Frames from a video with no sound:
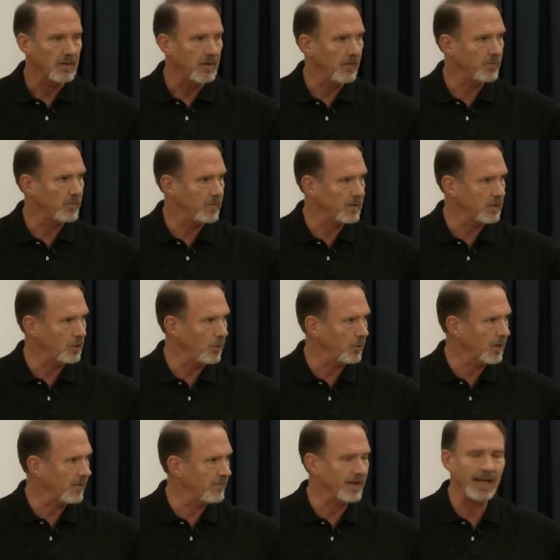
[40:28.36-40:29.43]
of, you know,
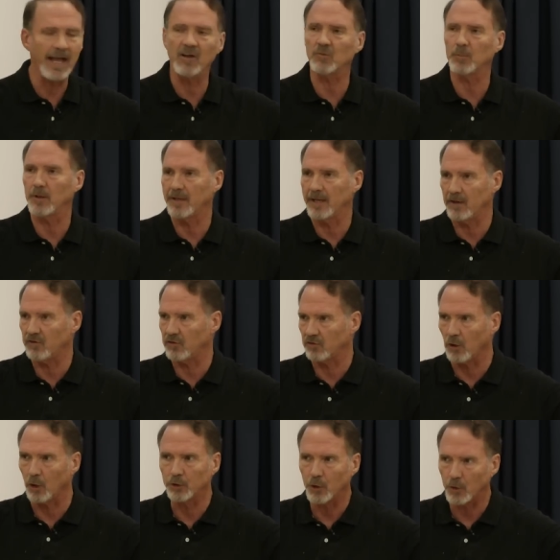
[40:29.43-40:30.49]
giving
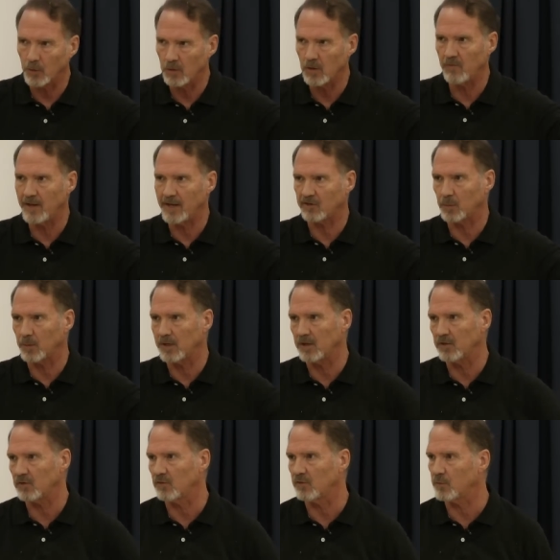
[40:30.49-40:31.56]
explanations, alternative
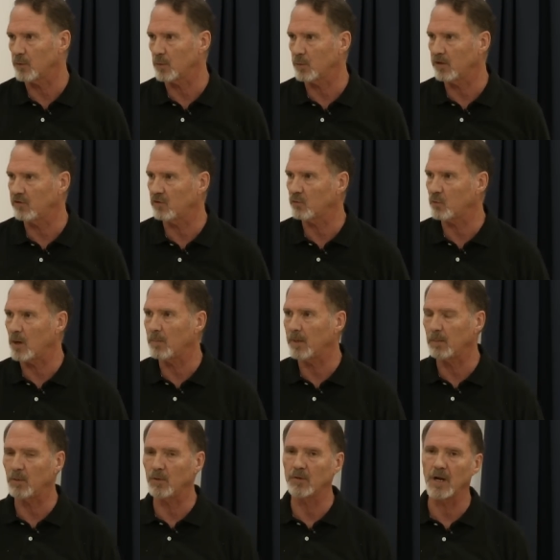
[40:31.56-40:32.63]
explanations for the reasons why
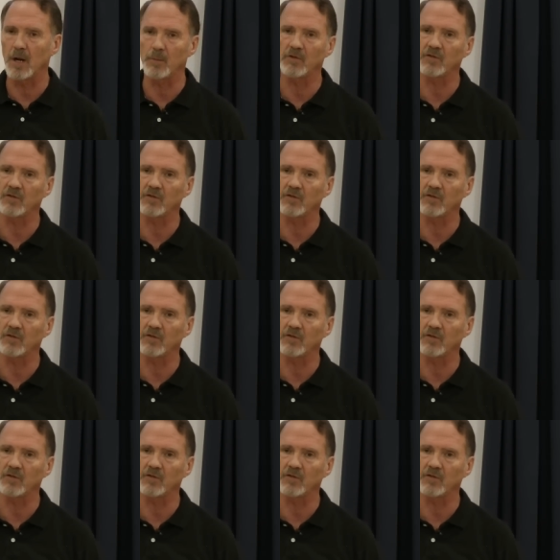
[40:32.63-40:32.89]
people are not